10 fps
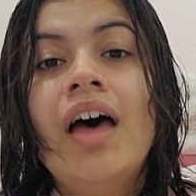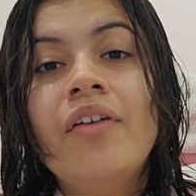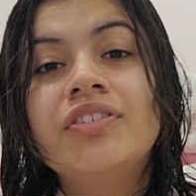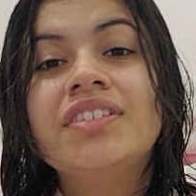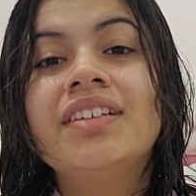
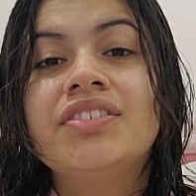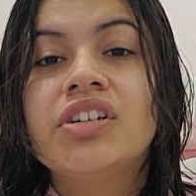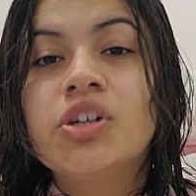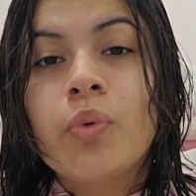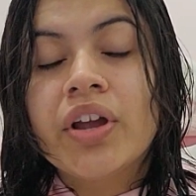Ever since I
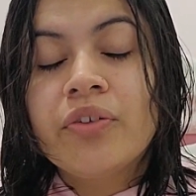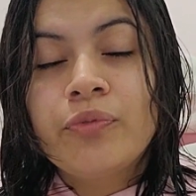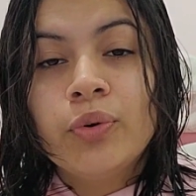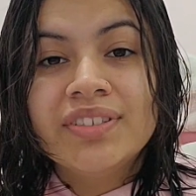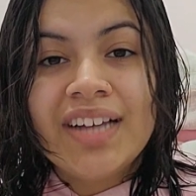started working
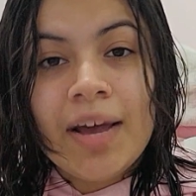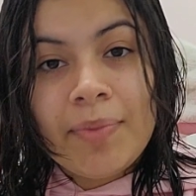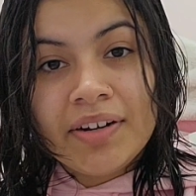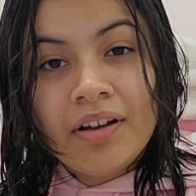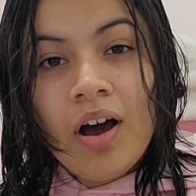full-time
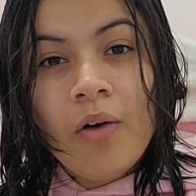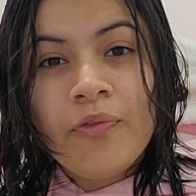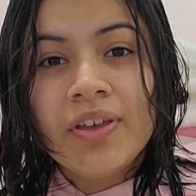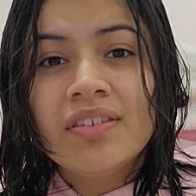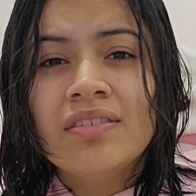at an
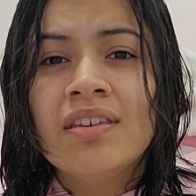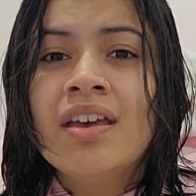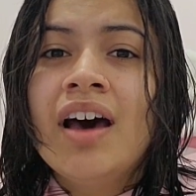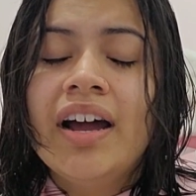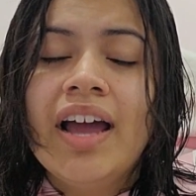office,
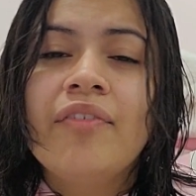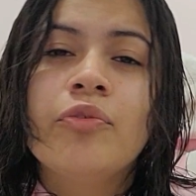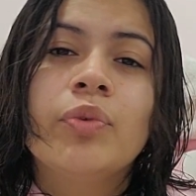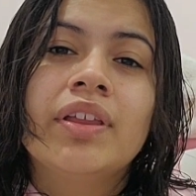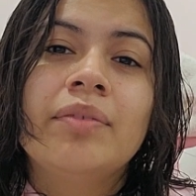I
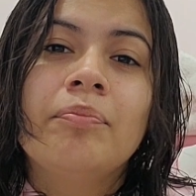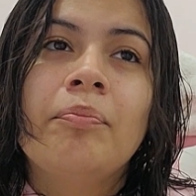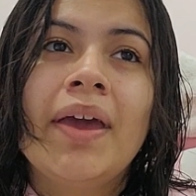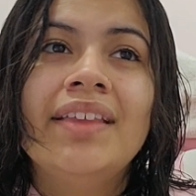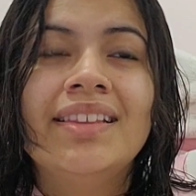haven't really
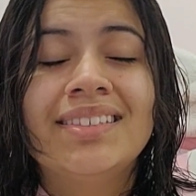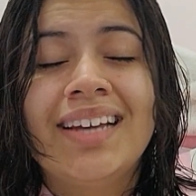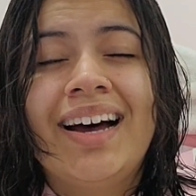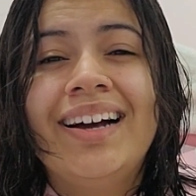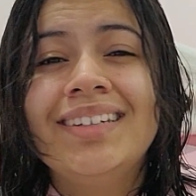made the
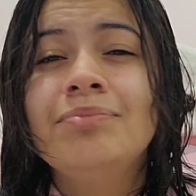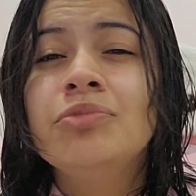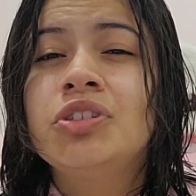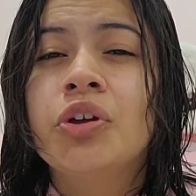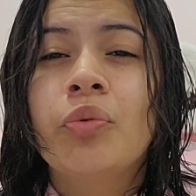time
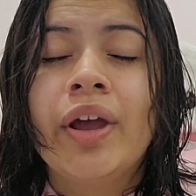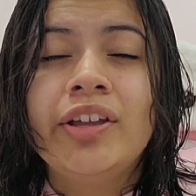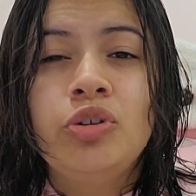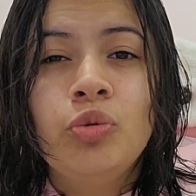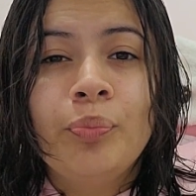to create
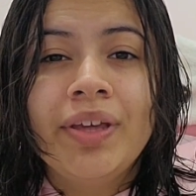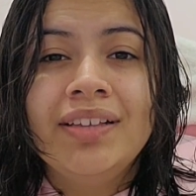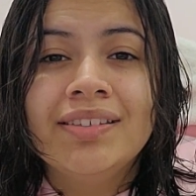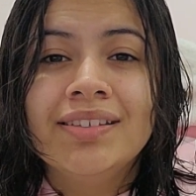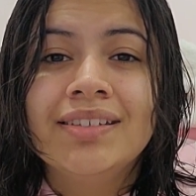new
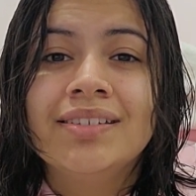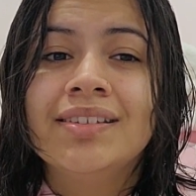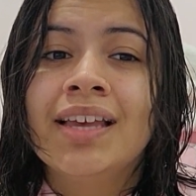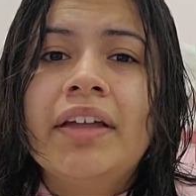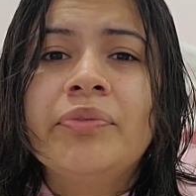pieces,
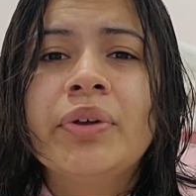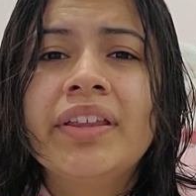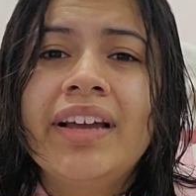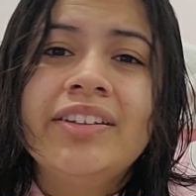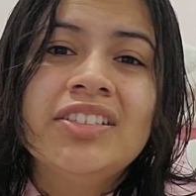and
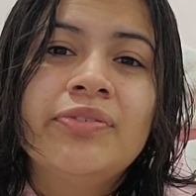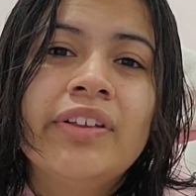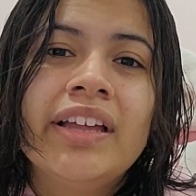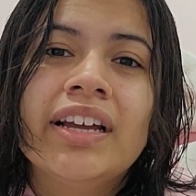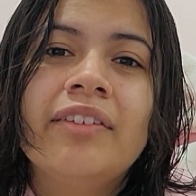really I just feel
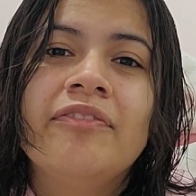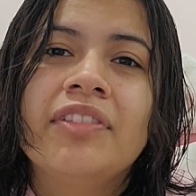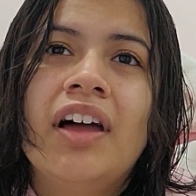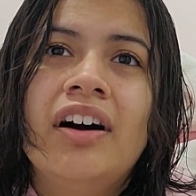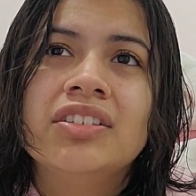like I've
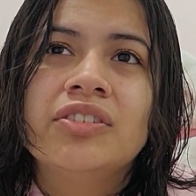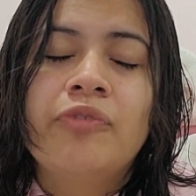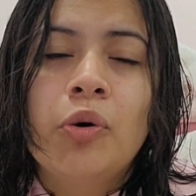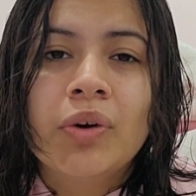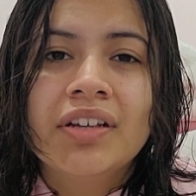lost
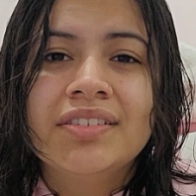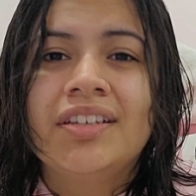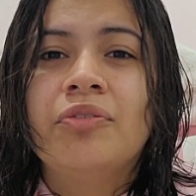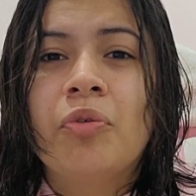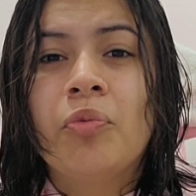focus
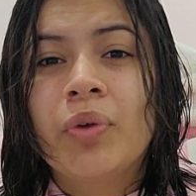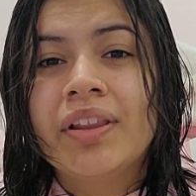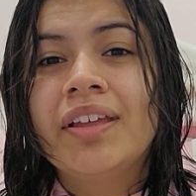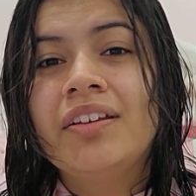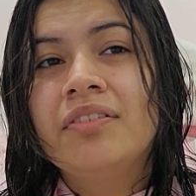on what
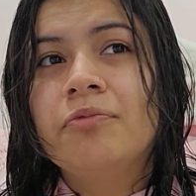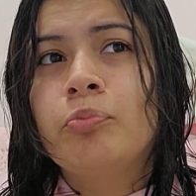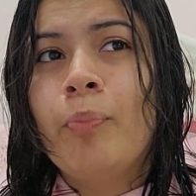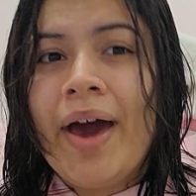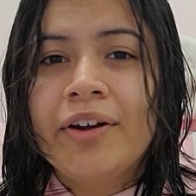really
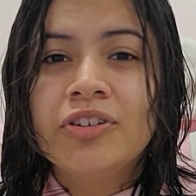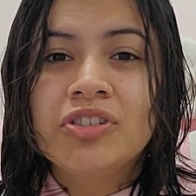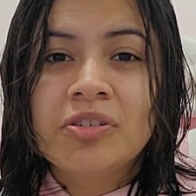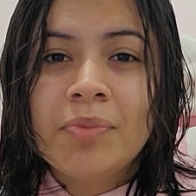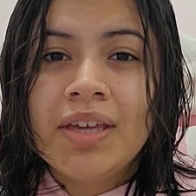matters
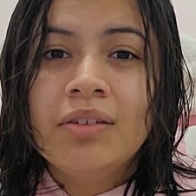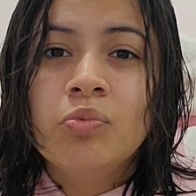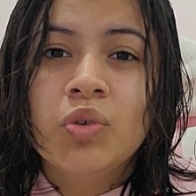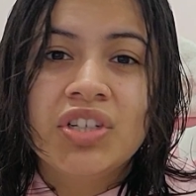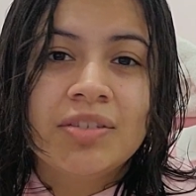to me,
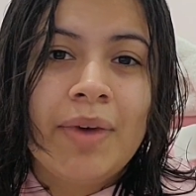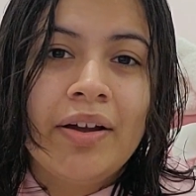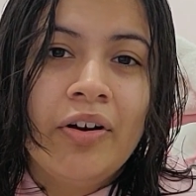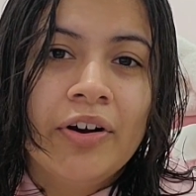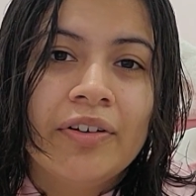which is my
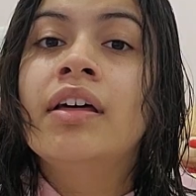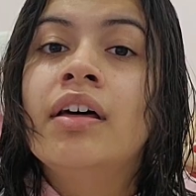art.